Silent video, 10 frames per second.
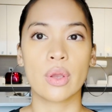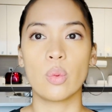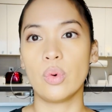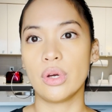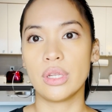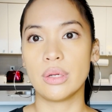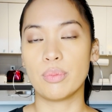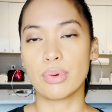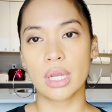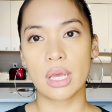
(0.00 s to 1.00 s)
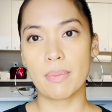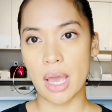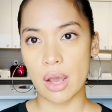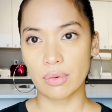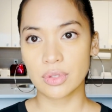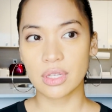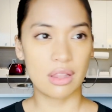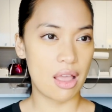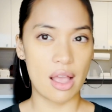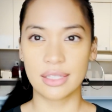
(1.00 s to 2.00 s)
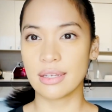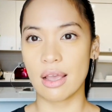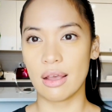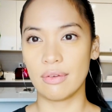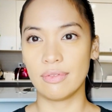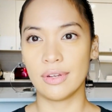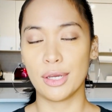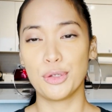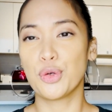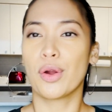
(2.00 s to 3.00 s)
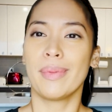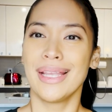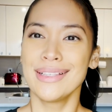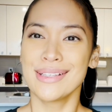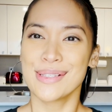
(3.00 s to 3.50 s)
would bring about a lot of torment.